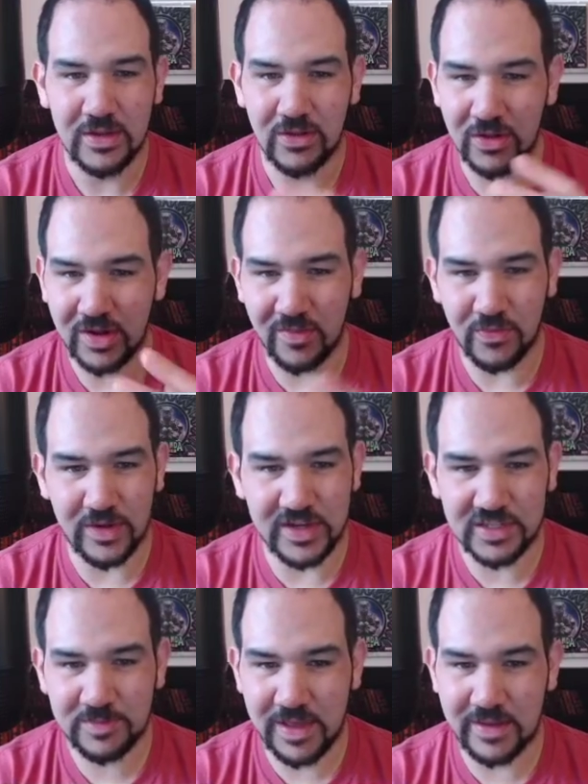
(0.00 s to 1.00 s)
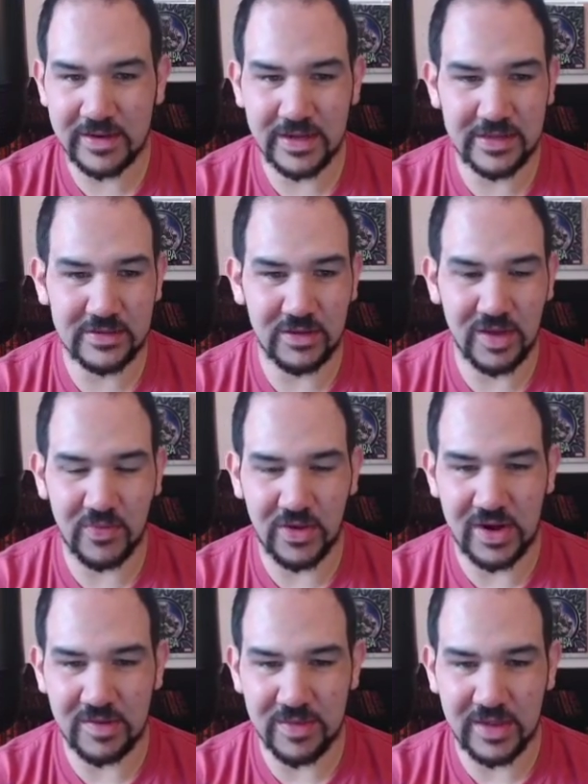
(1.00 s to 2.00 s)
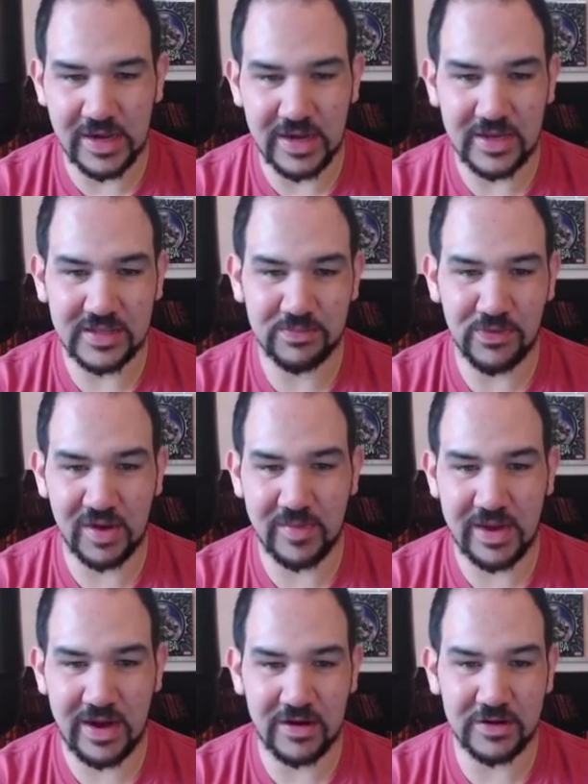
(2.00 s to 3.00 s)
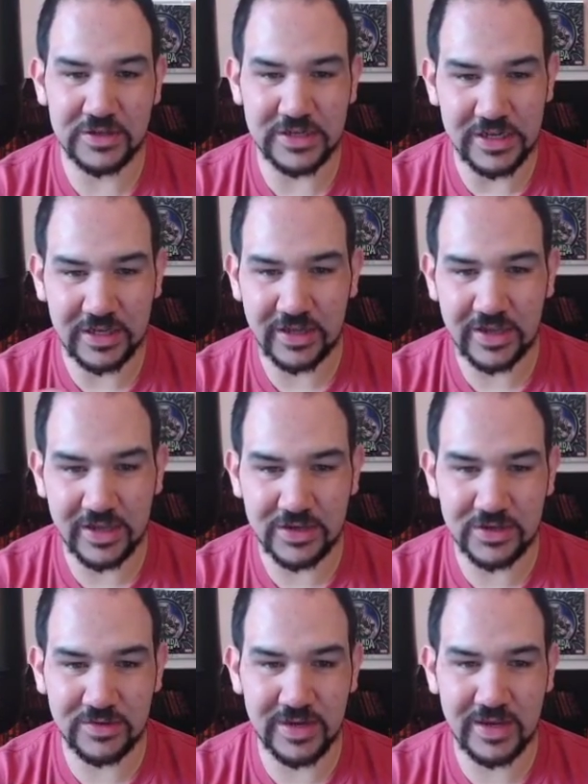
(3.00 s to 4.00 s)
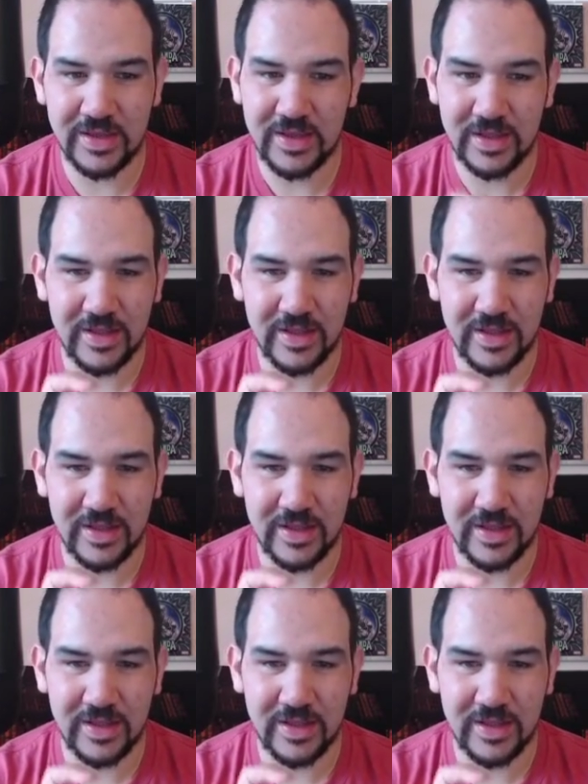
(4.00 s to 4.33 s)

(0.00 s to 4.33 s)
look up what a spell does, look up what an ability does, bring up my character sheet, click into it,